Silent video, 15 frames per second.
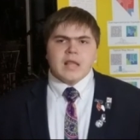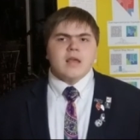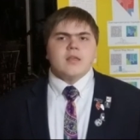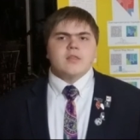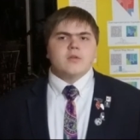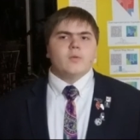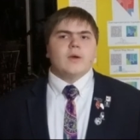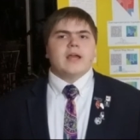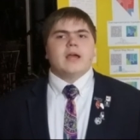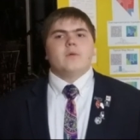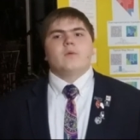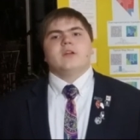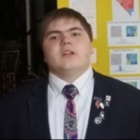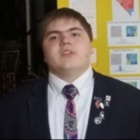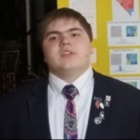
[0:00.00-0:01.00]
The way I
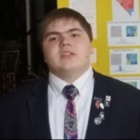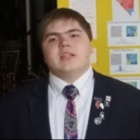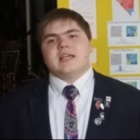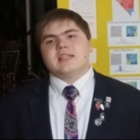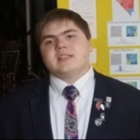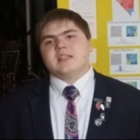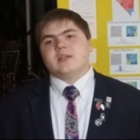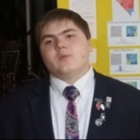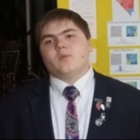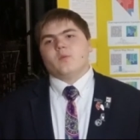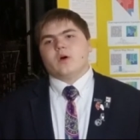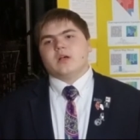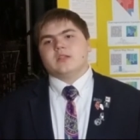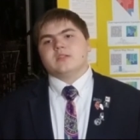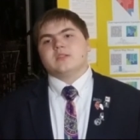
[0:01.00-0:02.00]
wanted to test it
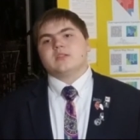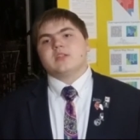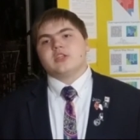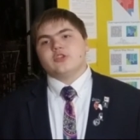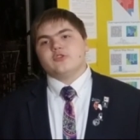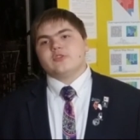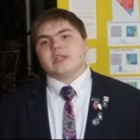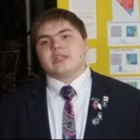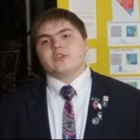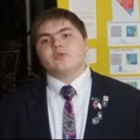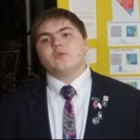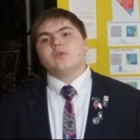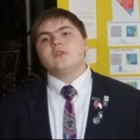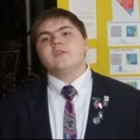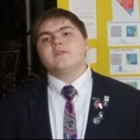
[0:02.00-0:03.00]
was to use a
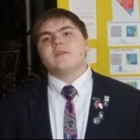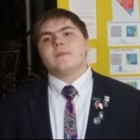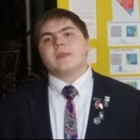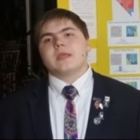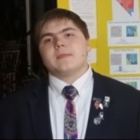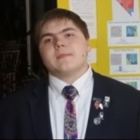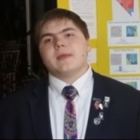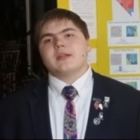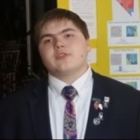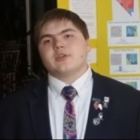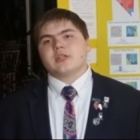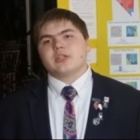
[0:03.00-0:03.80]
tool from the metric